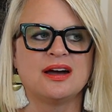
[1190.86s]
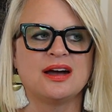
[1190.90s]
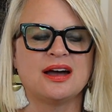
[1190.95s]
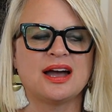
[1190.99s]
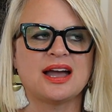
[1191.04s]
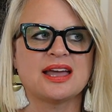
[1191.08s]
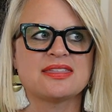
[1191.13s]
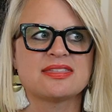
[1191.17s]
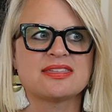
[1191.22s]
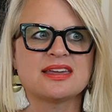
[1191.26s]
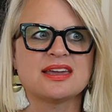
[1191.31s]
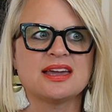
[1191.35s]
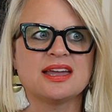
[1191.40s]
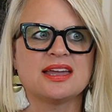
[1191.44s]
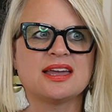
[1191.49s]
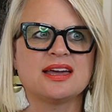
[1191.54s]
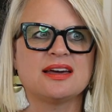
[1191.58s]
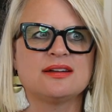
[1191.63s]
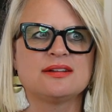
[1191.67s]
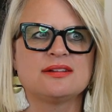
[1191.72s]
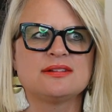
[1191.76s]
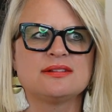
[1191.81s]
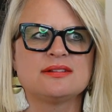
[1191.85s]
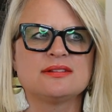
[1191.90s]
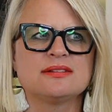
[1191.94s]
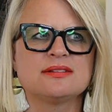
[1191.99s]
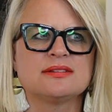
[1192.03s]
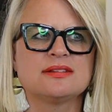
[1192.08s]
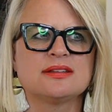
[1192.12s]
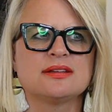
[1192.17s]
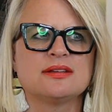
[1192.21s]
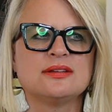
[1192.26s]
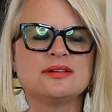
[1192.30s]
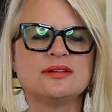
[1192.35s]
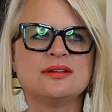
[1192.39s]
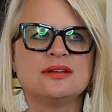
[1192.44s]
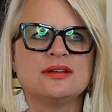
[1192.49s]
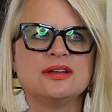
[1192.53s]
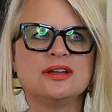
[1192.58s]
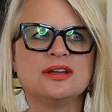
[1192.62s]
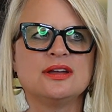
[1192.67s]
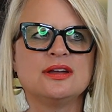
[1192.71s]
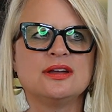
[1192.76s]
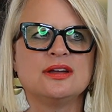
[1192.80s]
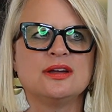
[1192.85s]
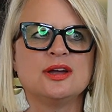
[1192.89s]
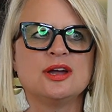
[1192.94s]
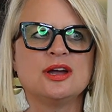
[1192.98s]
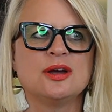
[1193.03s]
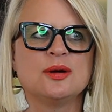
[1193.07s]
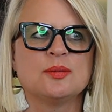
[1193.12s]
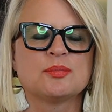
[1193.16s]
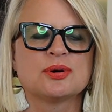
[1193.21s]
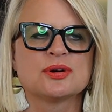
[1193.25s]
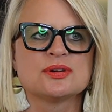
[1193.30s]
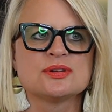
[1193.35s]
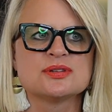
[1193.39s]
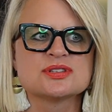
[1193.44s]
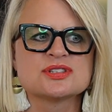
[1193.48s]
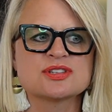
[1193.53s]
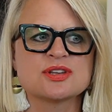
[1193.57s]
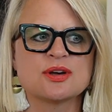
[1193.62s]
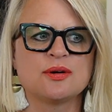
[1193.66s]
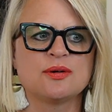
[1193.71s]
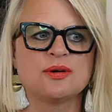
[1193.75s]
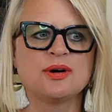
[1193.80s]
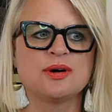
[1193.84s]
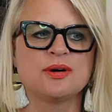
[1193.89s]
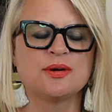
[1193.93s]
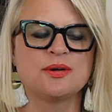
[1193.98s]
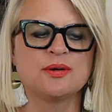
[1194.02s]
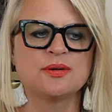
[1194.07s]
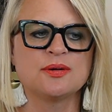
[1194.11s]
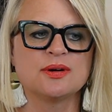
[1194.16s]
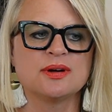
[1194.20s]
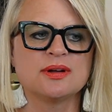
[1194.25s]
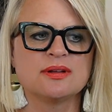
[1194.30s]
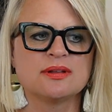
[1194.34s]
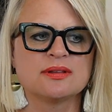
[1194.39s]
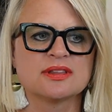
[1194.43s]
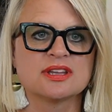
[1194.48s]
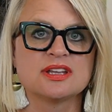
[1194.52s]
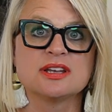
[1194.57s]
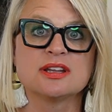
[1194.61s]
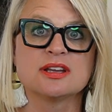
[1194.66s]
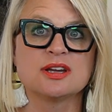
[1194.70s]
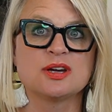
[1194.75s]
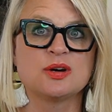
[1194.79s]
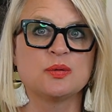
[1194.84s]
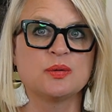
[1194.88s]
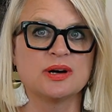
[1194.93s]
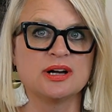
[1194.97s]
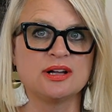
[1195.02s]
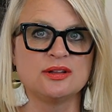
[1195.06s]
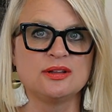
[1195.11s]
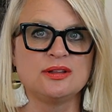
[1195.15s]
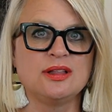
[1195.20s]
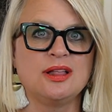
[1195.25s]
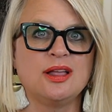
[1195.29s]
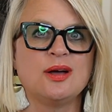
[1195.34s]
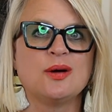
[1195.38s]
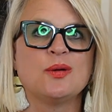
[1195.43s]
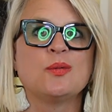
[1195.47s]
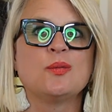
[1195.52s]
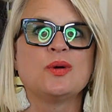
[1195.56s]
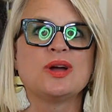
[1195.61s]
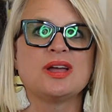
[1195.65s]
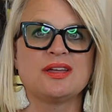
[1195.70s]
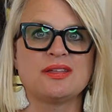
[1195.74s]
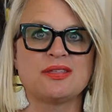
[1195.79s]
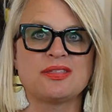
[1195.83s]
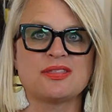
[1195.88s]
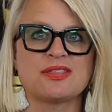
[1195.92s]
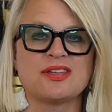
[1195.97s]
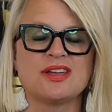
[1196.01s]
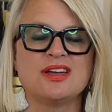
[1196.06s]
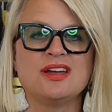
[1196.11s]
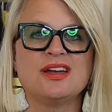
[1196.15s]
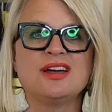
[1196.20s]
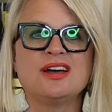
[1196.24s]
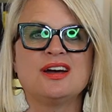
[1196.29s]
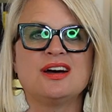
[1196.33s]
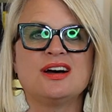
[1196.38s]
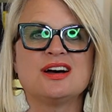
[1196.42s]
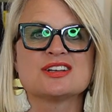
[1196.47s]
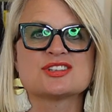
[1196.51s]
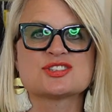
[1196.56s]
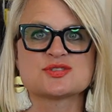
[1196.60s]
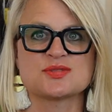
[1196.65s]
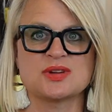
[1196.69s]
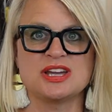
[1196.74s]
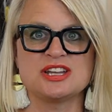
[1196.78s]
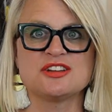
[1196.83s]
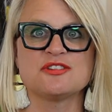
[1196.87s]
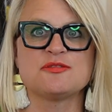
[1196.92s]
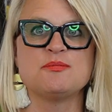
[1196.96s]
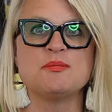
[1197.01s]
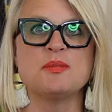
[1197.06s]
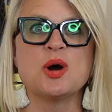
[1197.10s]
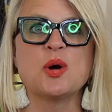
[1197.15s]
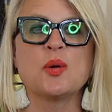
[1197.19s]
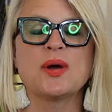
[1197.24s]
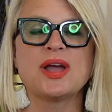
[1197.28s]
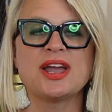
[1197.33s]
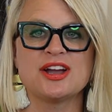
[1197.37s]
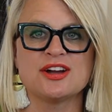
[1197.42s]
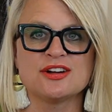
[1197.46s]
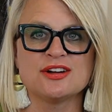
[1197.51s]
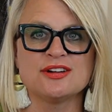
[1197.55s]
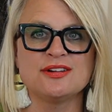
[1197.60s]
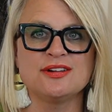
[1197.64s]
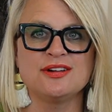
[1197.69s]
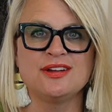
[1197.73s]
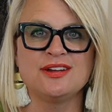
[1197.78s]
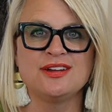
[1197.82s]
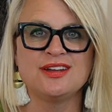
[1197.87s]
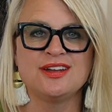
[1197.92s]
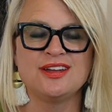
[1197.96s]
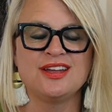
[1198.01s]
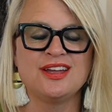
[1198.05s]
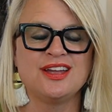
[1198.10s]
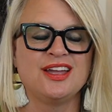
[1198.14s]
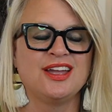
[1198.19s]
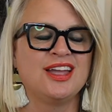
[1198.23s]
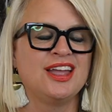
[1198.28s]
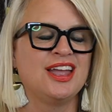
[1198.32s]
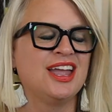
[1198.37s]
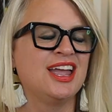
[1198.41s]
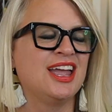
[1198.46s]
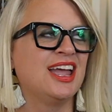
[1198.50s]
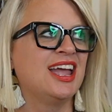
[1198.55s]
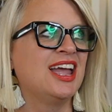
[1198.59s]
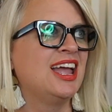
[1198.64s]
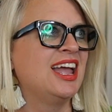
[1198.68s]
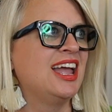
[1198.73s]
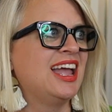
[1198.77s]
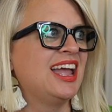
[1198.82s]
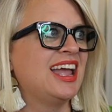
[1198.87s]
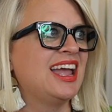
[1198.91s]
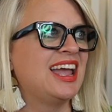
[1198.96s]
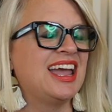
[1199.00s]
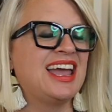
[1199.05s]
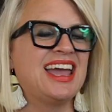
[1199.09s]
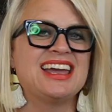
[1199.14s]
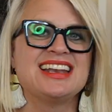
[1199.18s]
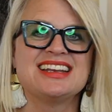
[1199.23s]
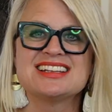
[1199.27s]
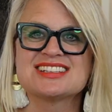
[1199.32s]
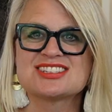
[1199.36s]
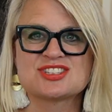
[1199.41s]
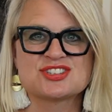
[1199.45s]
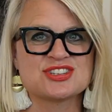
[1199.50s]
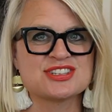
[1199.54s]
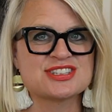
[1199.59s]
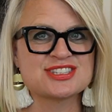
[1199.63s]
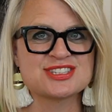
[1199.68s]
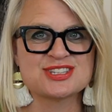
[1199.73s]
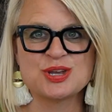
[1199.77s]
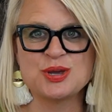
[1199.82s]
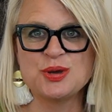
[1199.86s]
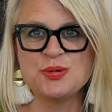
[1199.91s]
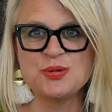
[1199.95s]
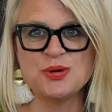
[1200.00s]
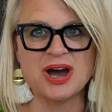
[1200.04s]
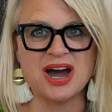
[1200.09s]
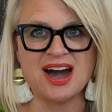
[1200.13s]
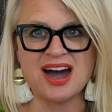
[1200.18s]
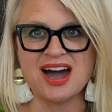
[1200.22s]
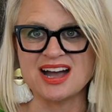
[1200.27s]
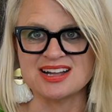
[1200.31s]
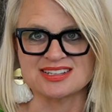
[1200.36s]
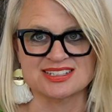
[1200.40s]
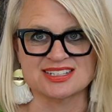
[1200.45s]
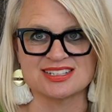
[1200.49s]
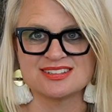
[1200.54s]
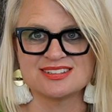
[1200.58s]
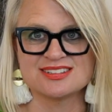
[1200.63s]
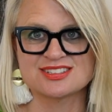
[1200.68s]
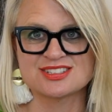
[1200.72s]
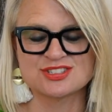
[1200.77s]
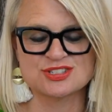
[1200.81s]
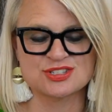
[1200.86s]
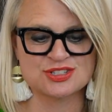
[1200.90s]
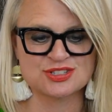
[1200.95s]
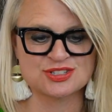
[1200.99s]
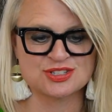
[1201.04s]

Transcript: I think I held Pearl Soho linen quill with a strand of mohair. And it's just too hot. It's